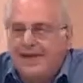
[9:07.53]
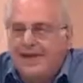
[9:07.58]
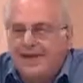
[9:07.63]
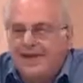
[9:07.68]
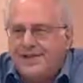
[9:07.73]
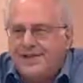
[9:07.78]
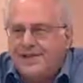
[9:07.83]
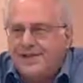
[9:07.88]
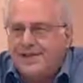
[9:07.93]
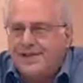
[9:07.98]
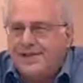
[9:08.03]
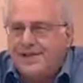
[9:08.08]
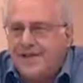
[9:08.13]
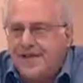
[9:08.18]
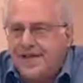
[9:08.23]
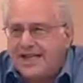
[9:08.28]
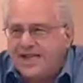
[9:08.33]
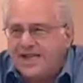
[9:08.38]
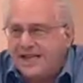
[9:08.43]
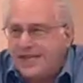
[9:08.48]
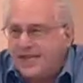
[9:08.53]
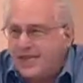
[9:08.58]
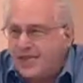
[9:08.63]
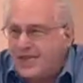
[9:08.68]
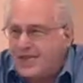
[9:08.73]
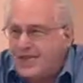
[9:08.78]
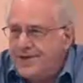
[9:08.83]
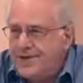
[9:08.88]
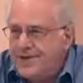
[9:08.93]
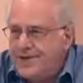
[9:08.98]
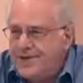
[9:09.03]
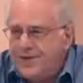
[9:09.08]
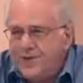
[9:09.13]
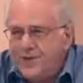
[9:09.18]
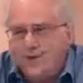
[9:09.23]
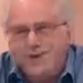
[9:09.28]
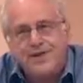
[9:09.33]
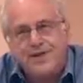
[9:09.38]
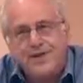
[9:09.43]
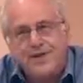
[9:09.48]
Yes, it has its grain of
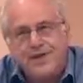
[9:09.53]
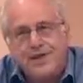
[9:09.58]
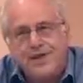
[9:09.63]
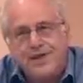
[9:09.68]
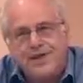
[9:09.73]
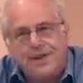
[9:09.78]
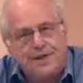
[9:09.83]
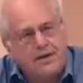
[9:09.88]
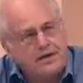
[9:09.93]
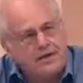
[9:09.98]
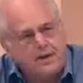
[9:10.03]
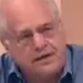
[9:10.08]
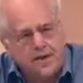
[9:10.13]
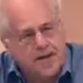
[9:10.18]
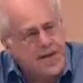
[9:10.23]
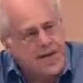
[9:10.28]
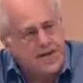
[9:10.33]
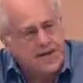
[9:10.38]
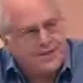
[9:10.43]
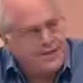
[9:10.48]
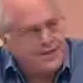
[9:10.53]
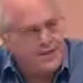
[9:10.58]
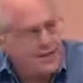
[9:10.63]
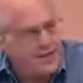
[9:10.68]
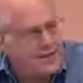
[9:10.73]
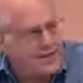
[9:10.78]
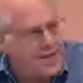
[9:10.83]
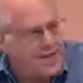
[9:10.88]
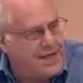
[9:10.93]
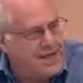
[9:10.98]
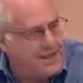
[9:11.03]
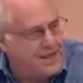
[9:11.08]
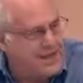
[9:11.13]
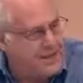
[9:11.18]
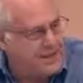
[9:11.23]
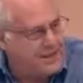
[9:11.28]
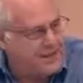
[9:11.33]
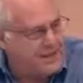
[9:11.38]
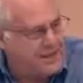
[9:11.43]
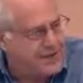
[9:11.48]
truth, and grain is all they need at
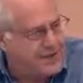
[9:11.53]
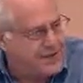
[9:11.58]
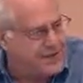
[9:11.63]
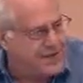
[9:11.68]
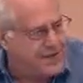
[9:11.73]
Harvard to